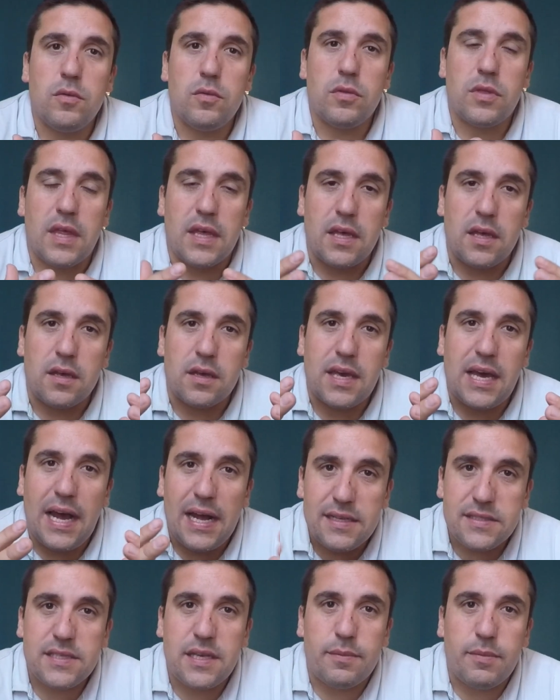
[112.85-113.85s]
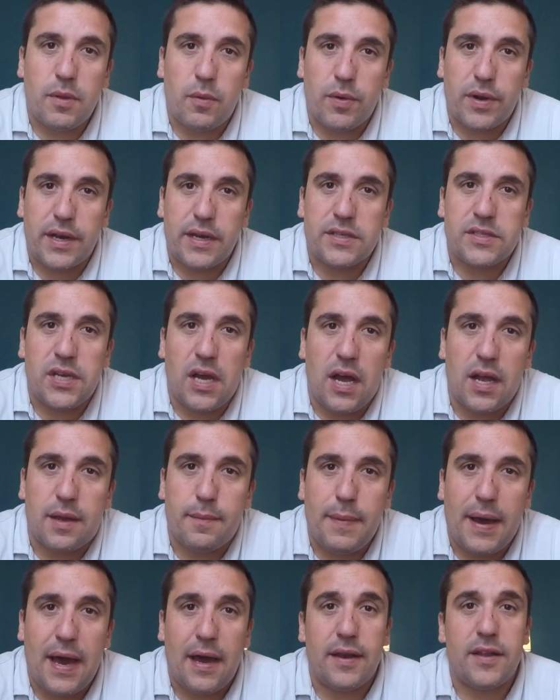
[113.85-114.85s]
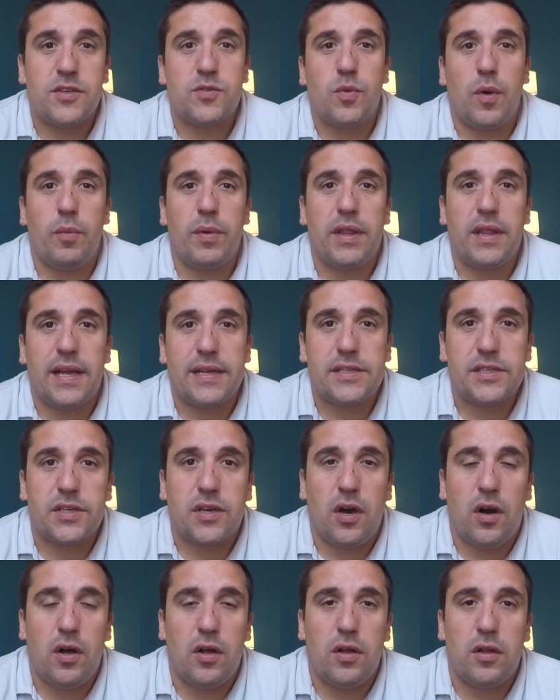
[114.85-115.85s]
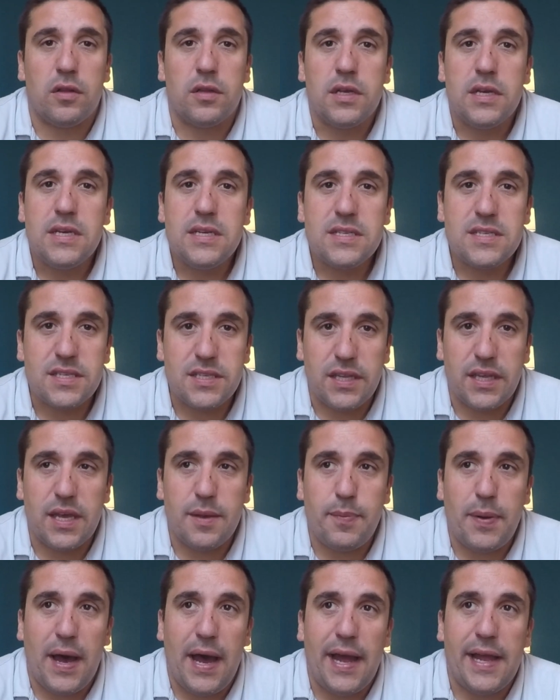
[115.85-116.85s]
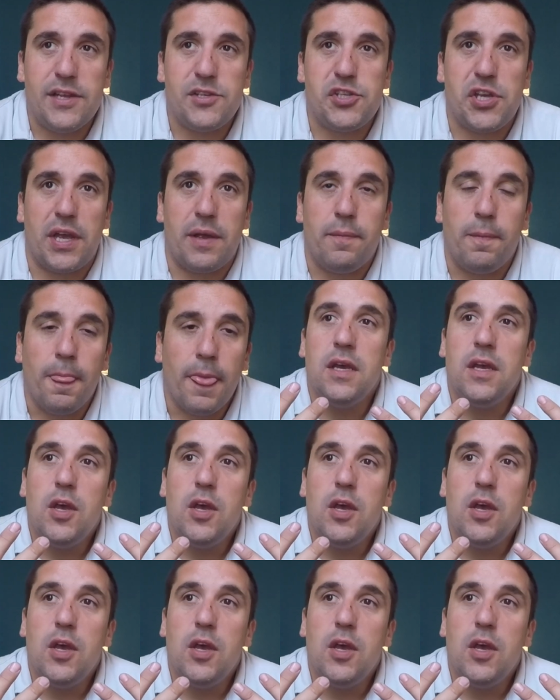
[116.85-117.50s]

The concept that we're going to talk about is what we like to call sleep hygiene.